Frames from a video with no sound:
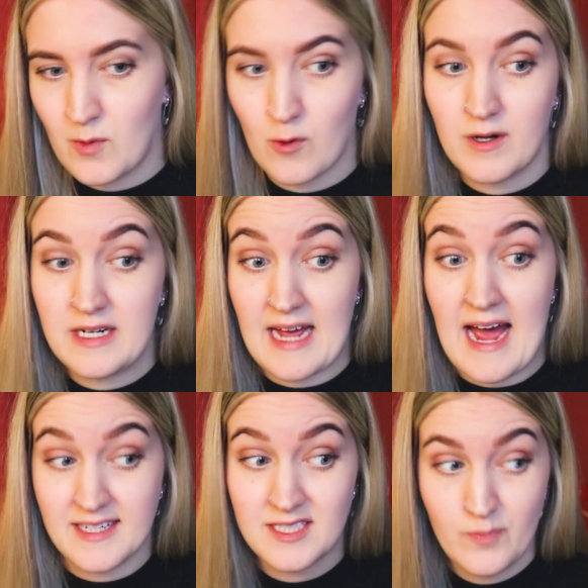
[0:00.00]
or it
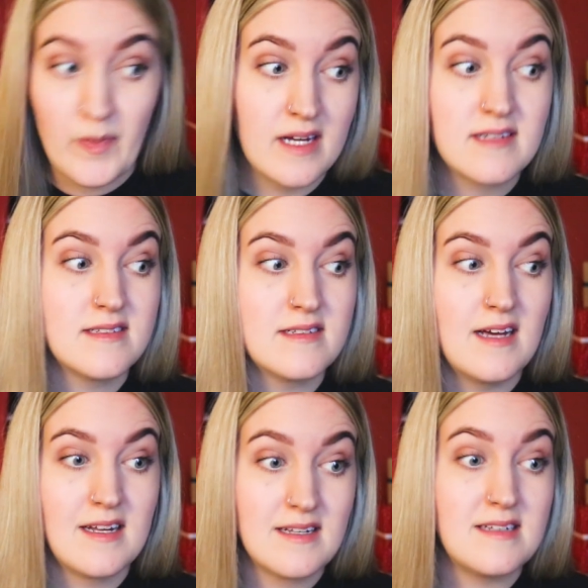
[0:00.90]
hasn't been,
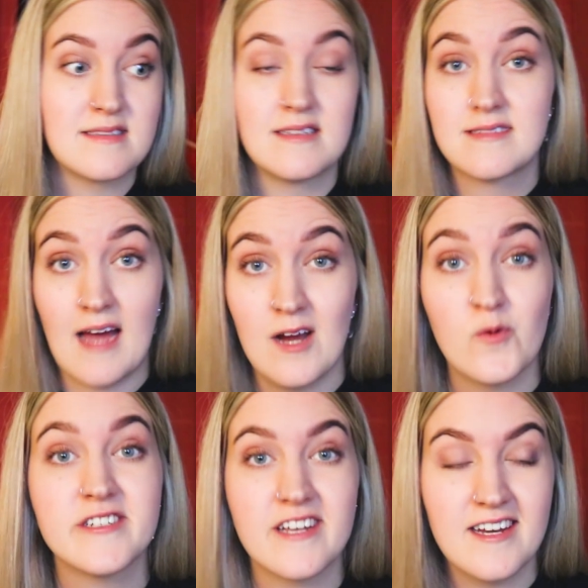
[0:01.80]
at least since I
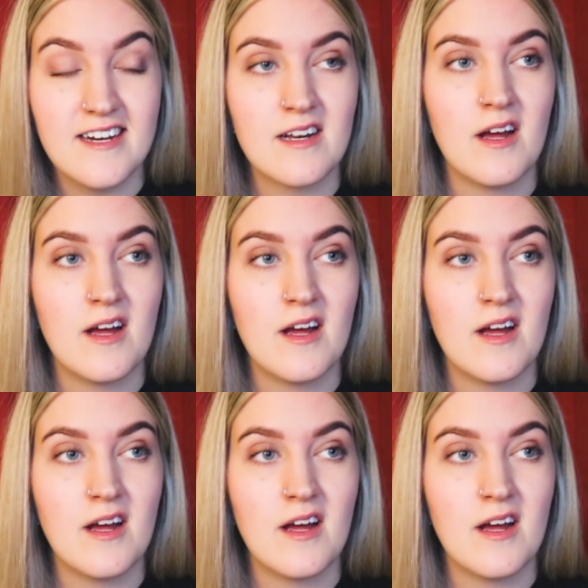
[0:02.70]
was a kid.